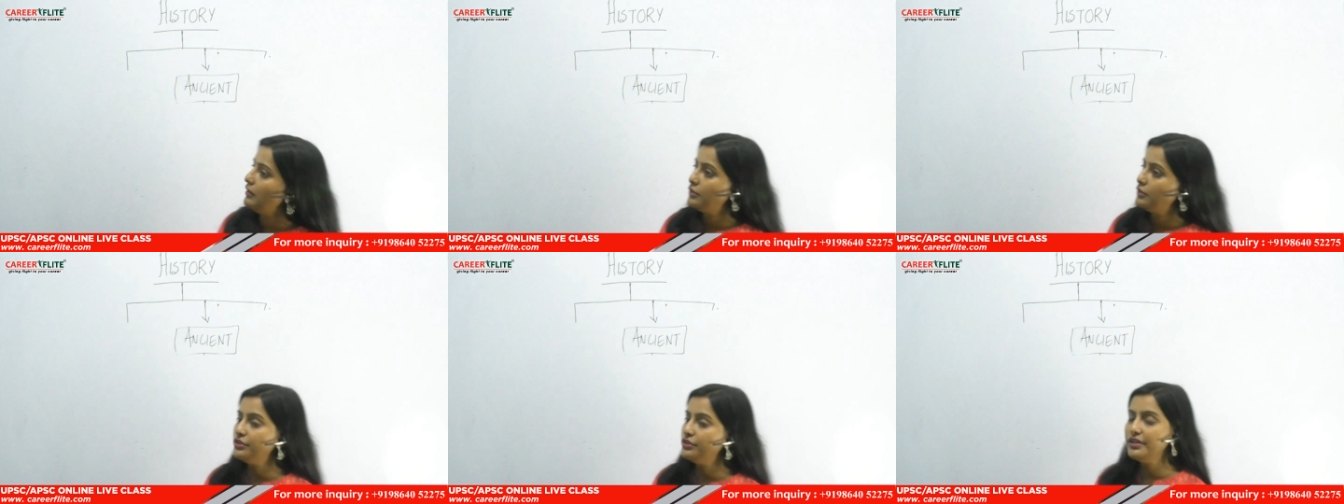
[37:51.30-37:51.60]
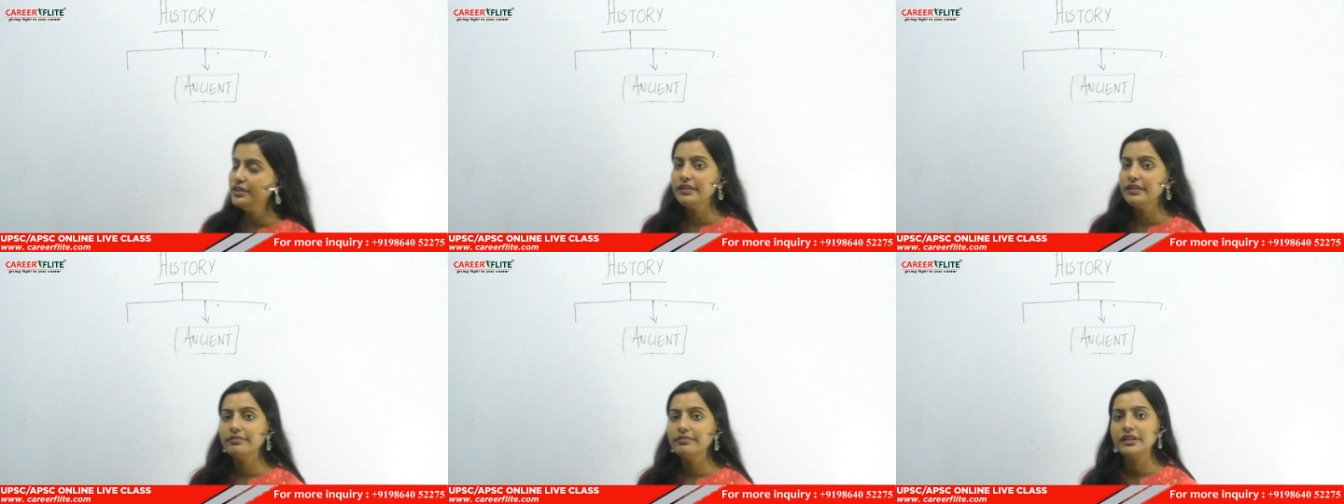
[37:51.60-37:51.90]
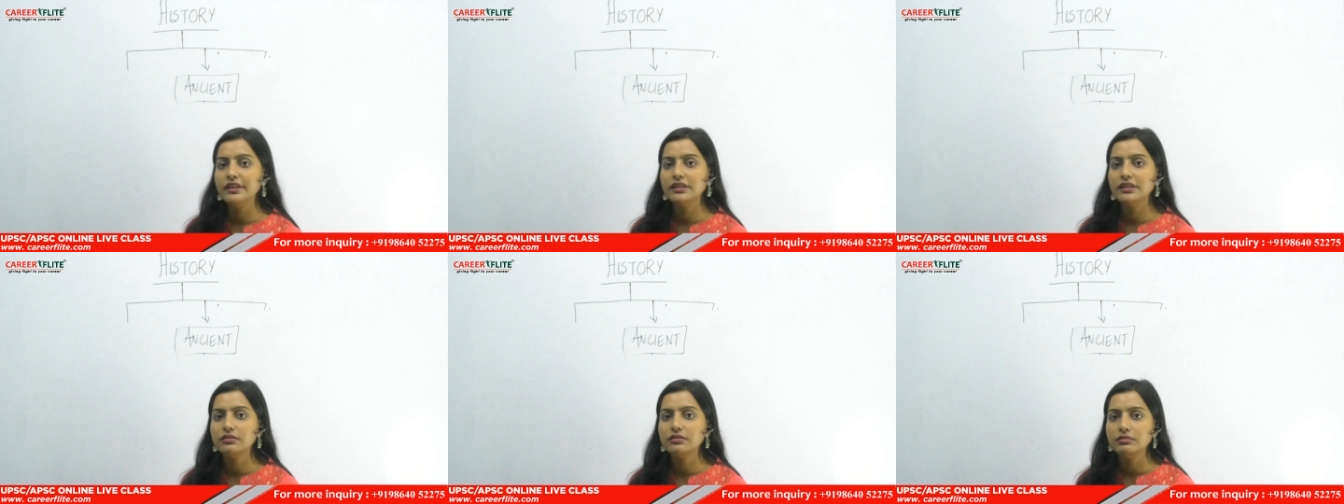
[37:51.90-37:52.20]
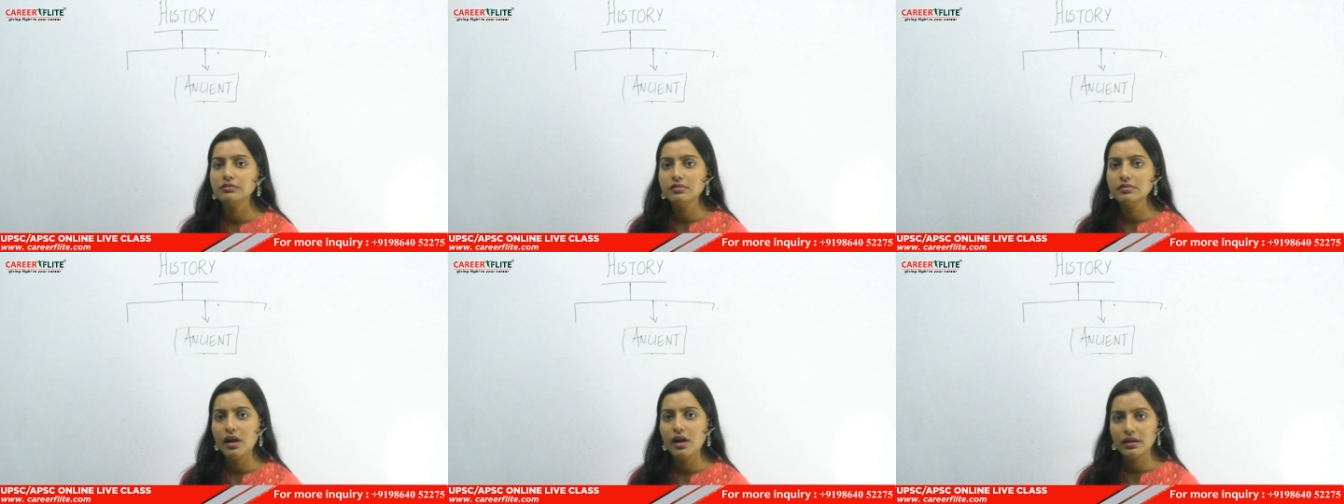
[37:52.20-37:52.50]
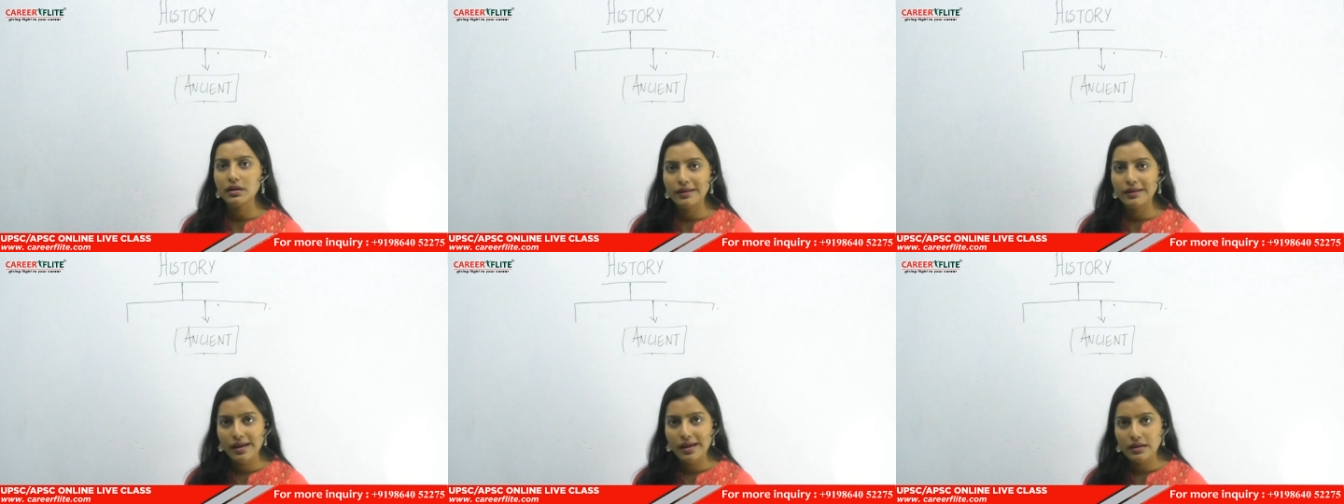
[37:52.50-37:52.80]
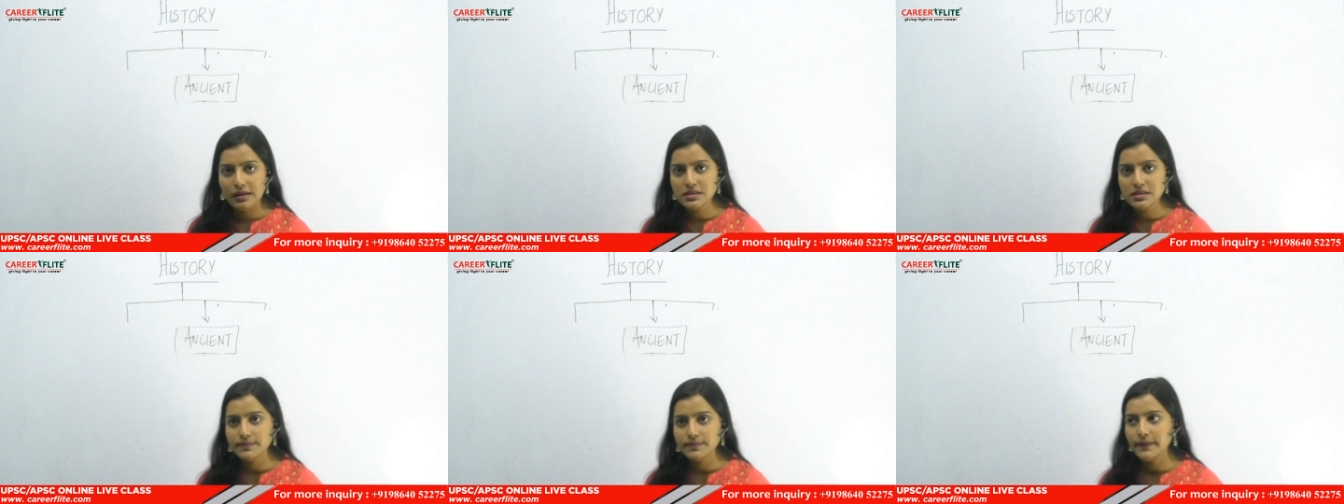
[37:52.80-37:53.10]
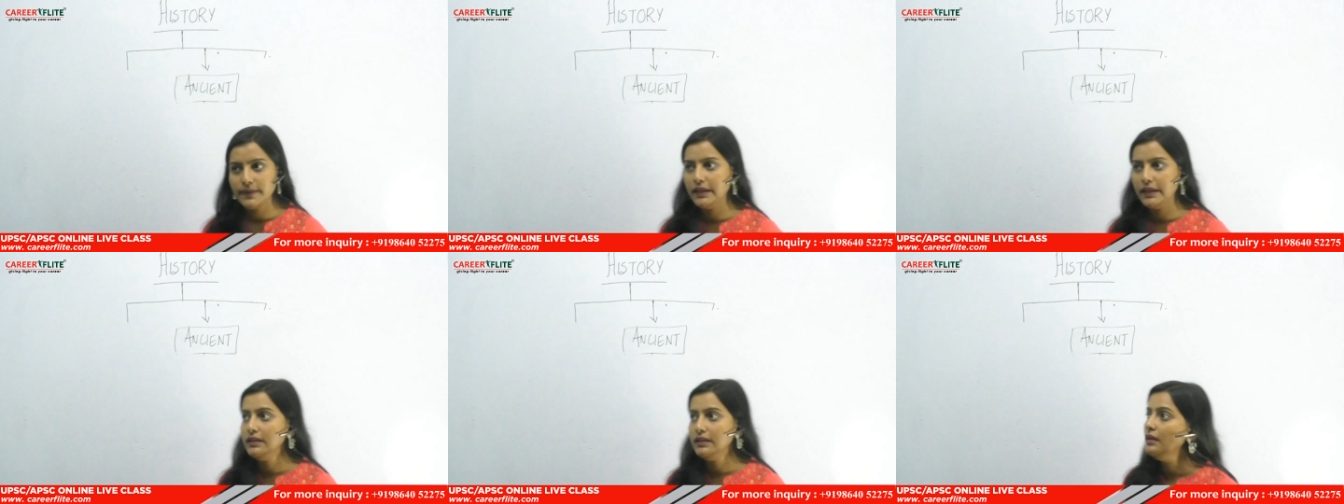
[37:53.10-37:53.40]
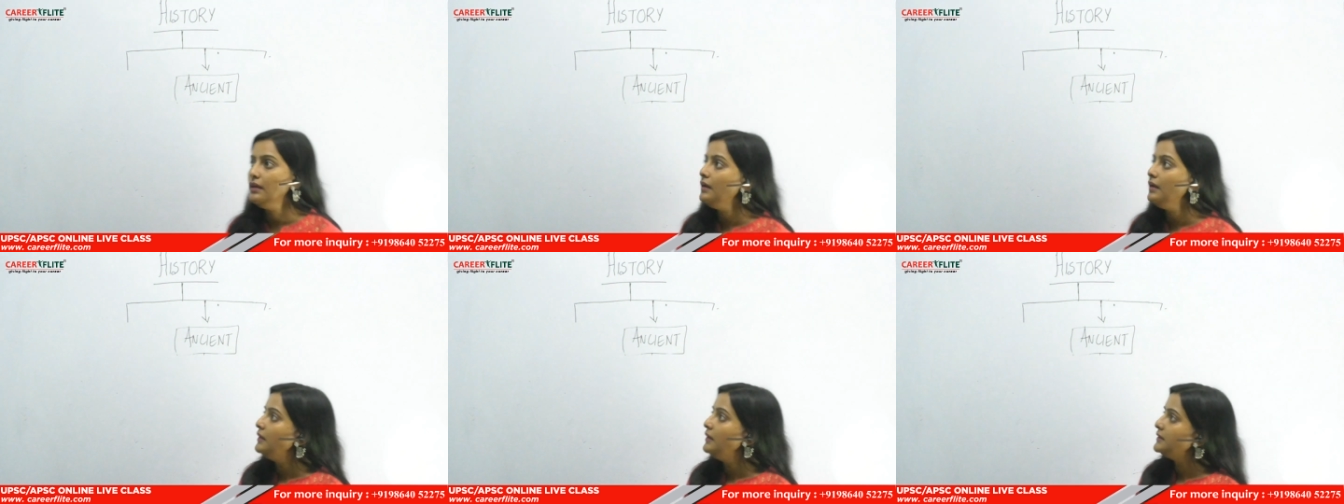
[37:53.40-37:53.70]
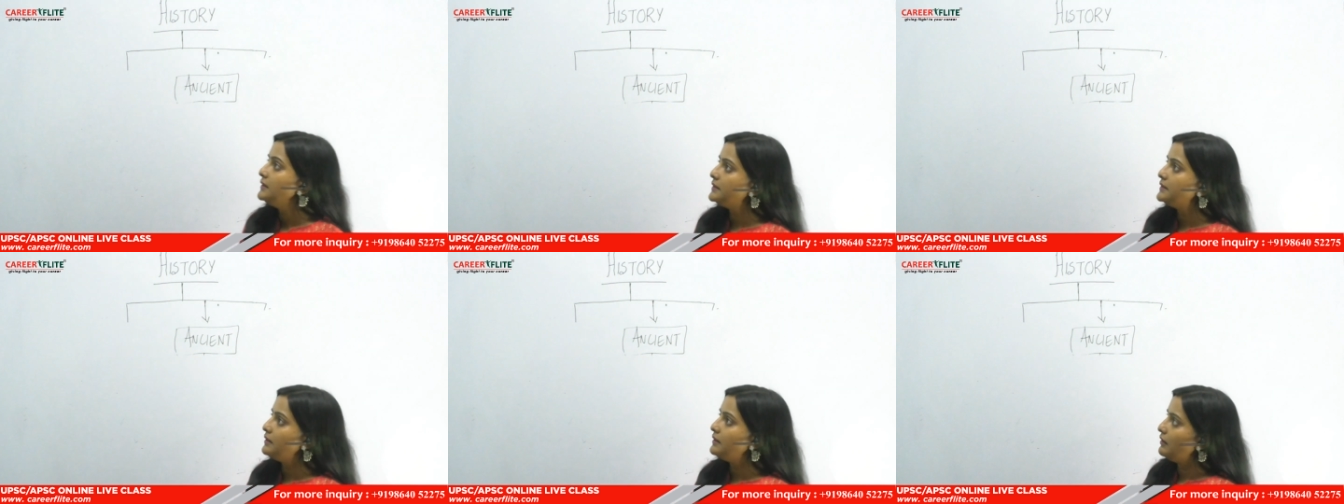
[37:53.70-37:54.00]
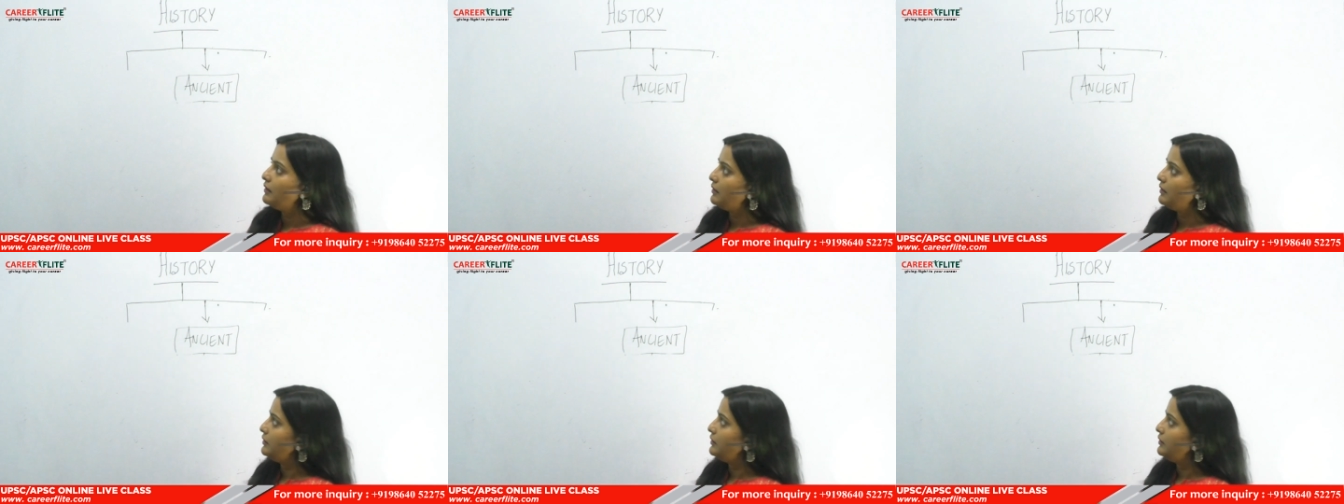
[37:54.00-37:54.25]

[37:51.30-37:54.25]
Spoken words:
today we conclude our class by uh, you